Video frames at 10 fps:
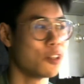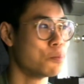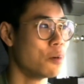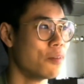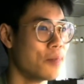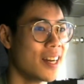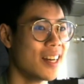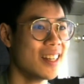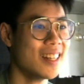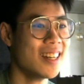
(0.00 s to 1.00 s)
use both. Those
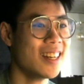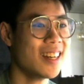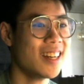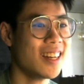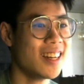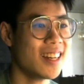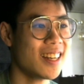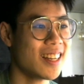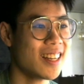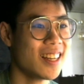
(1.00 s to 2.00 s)
two have
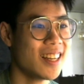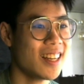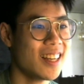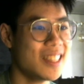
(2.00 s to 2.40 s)
89 MRA.